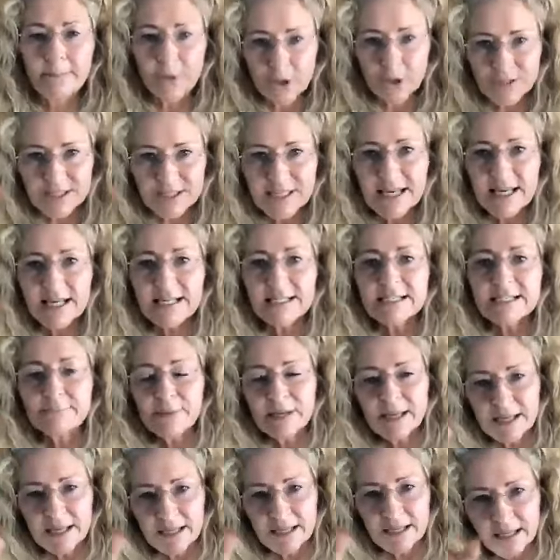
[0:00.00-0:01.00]
body has
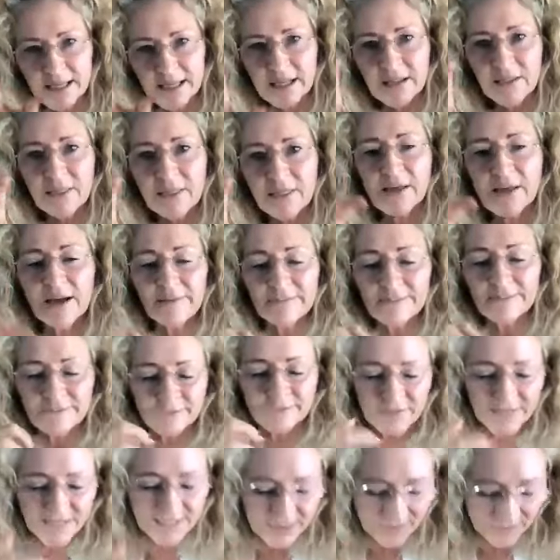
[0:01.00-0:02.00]
been in that
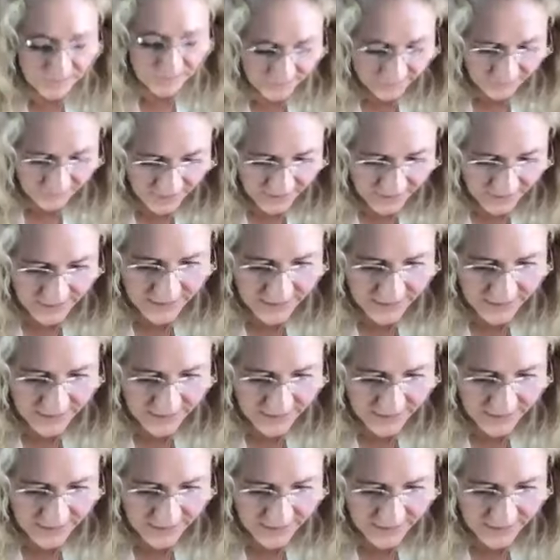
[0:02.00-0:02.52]
fetal